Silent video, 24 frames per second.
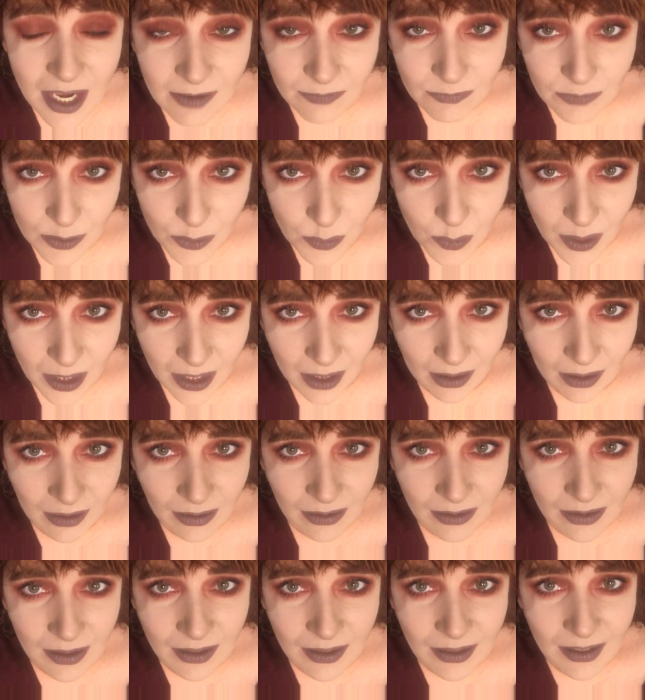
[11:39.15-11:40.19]
everywhere.
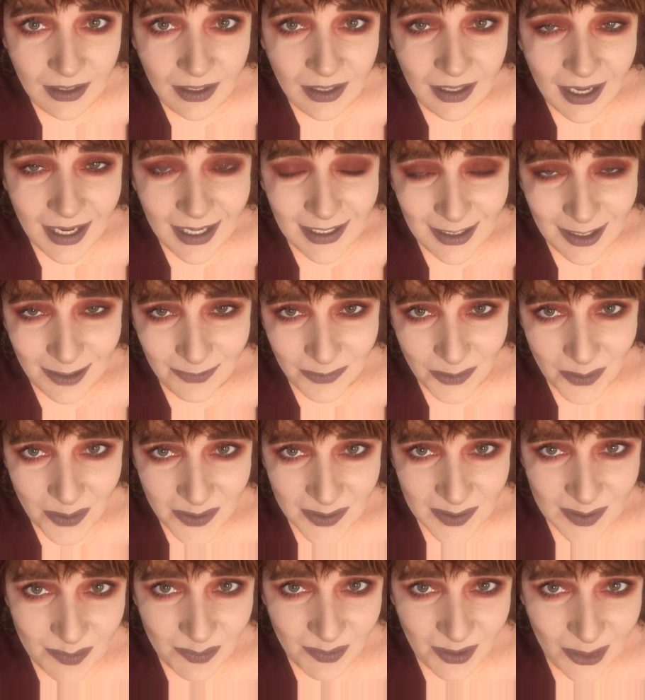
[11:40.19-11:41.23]
I love you all
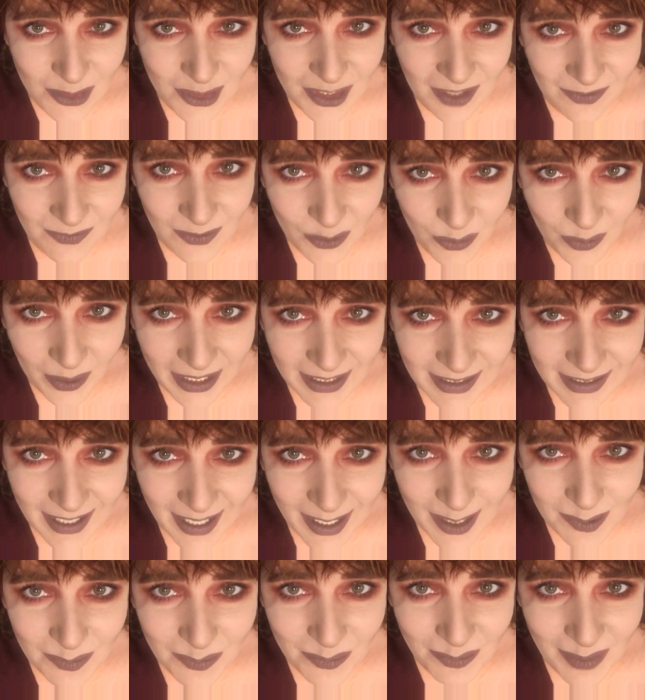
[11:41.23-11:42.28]
so much. Have a great
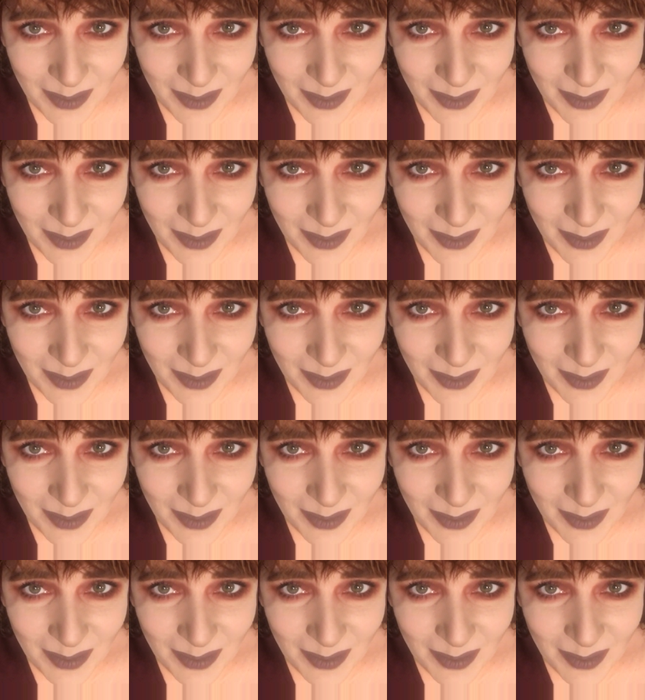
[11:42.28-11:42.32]
night.